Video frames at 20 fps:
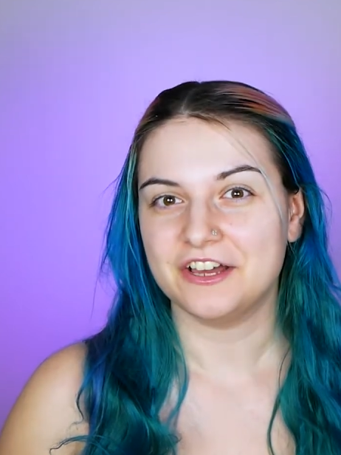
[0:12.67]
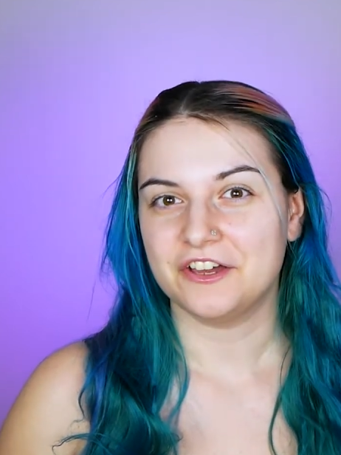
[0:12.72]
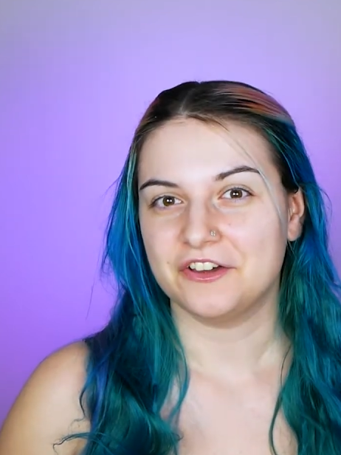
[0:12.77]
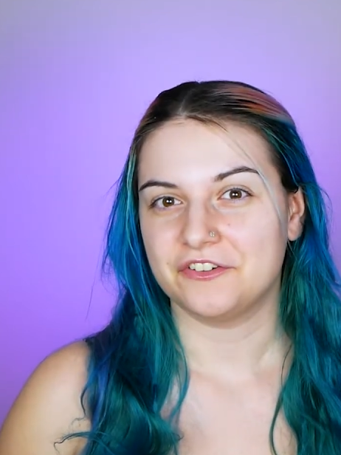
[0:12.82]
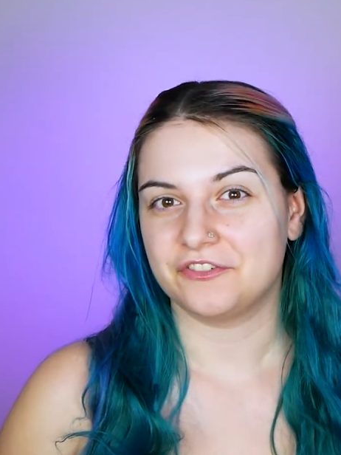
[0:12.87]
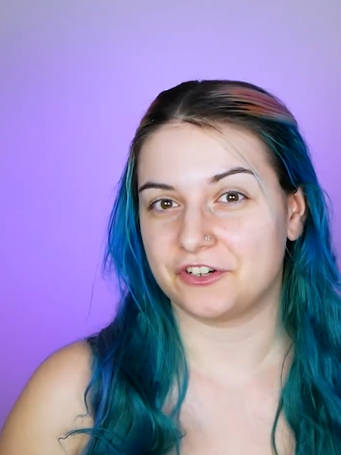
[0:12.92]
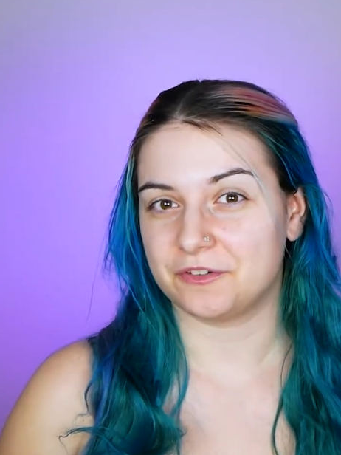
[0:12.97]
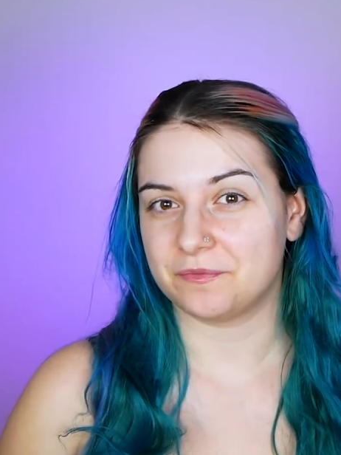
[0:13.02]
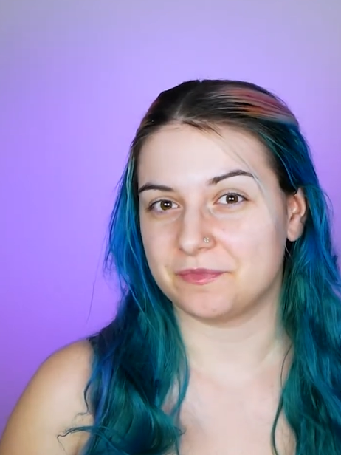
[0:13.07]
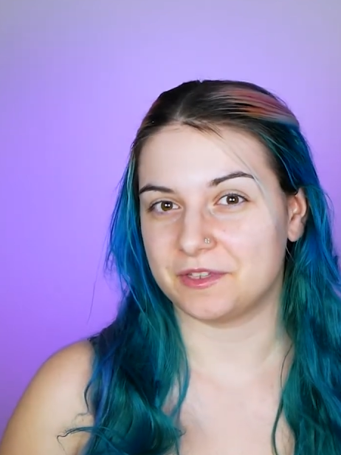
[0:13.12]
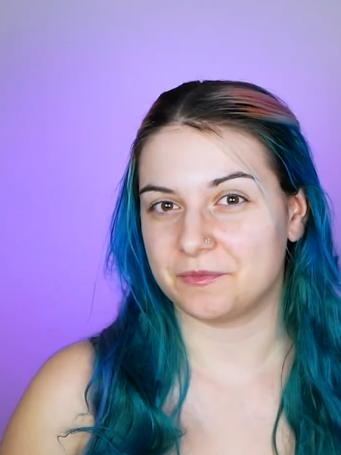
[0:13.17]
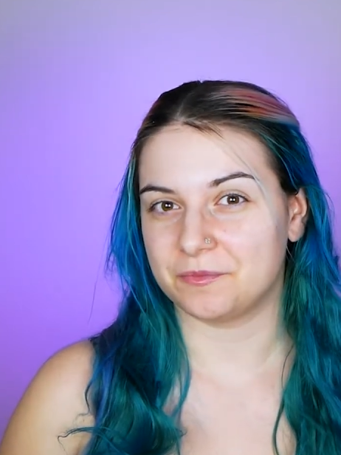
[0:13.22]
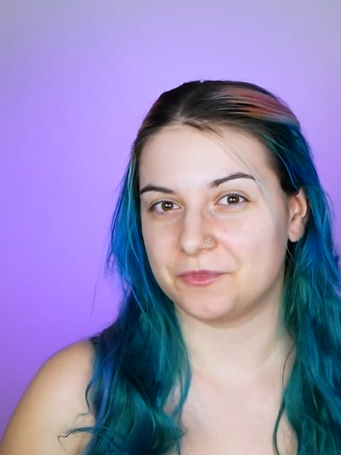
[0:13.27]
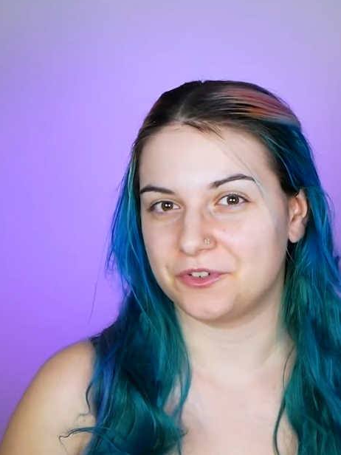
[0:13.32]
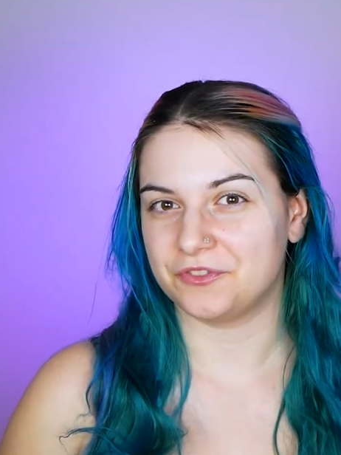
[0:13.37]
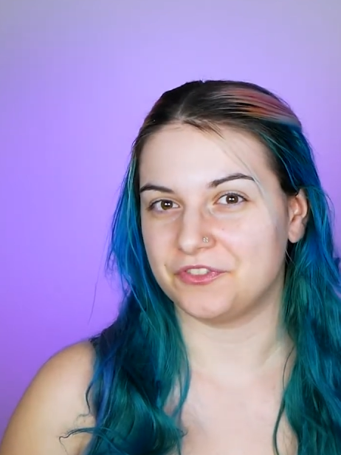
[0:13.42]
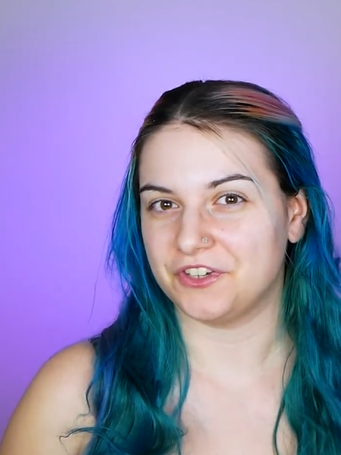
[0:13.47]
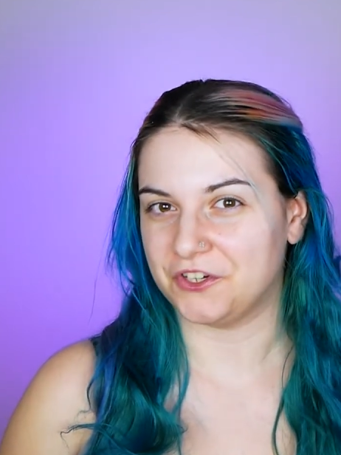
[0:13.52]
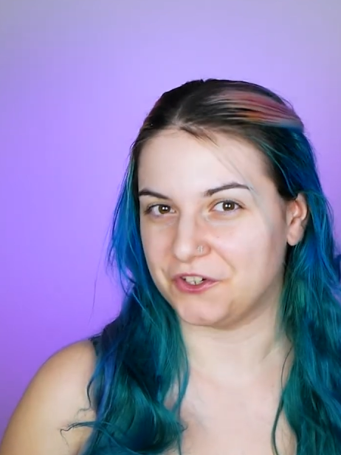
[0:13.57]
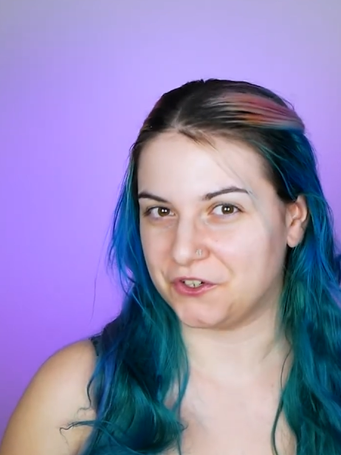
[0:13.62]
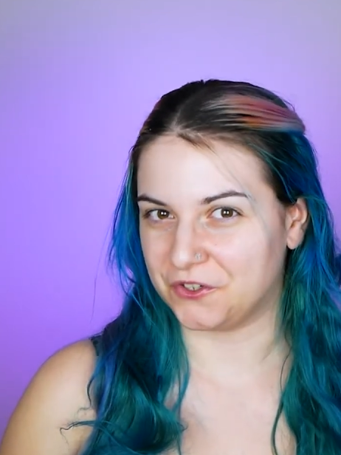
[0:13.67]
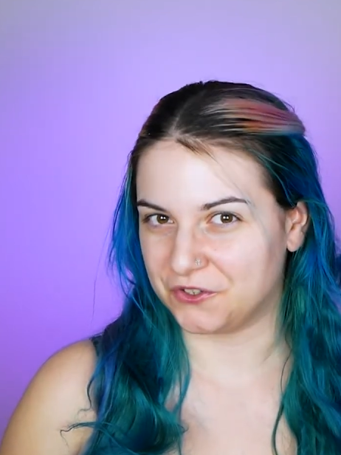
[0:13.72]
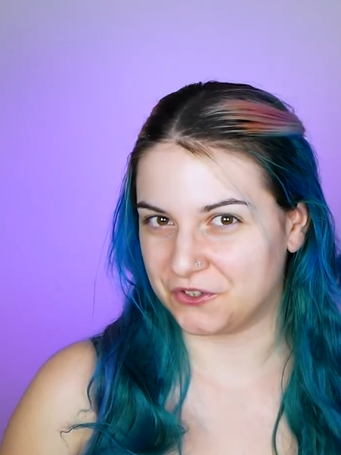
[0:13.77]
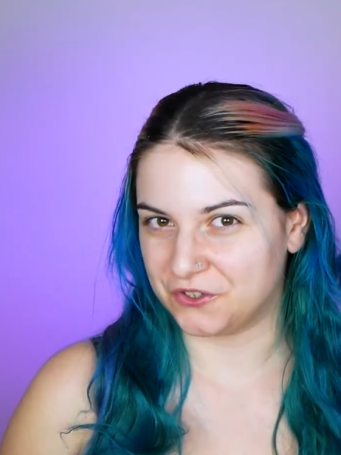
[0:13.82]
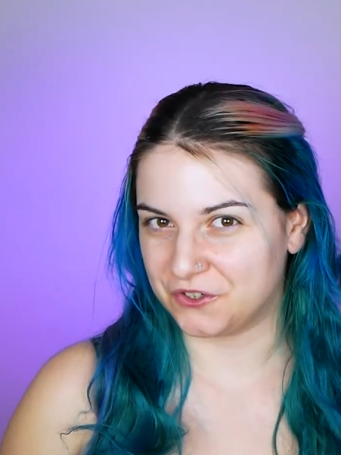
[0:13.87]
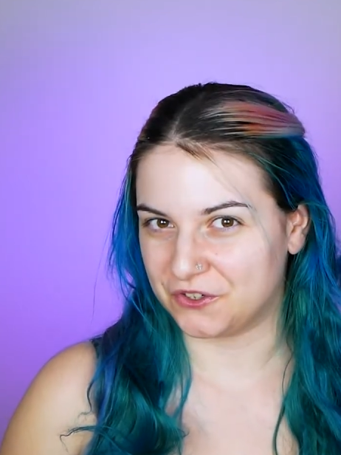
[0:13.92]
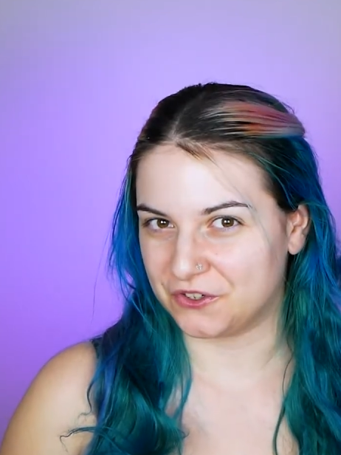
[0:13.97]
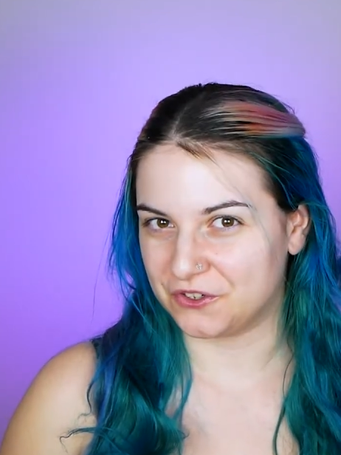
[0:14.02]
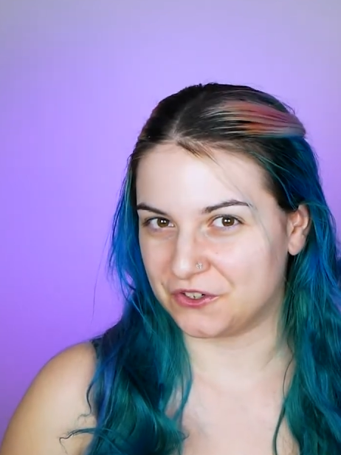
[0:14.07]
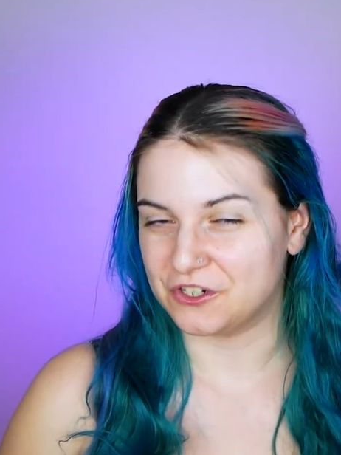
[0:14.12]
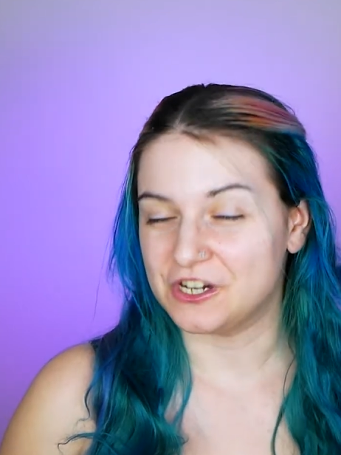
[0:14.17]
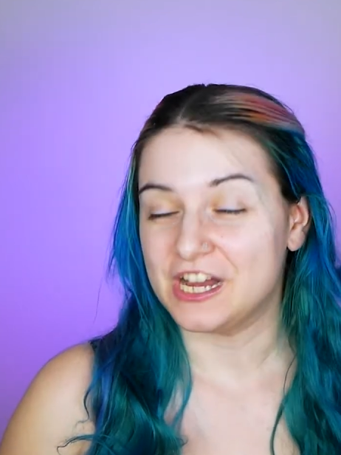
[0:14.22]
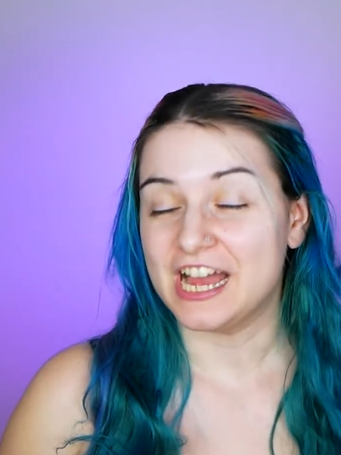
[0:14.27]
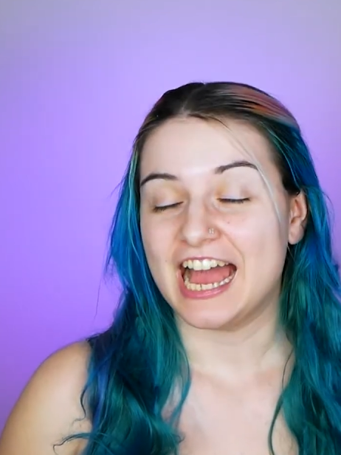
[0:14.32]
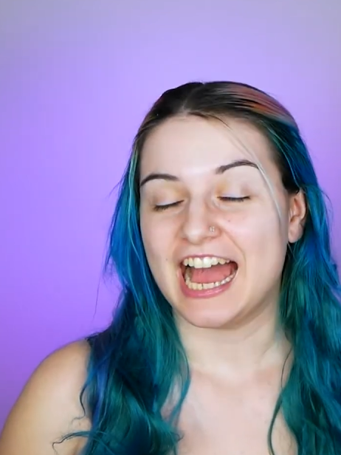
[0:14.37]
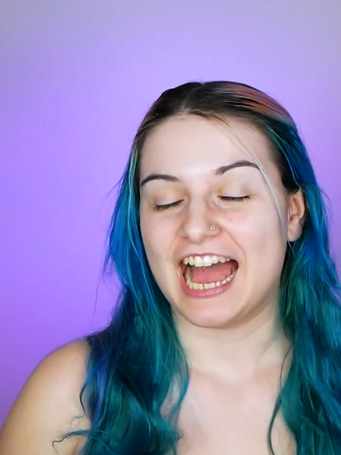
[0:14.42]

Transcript: from the movie Coco.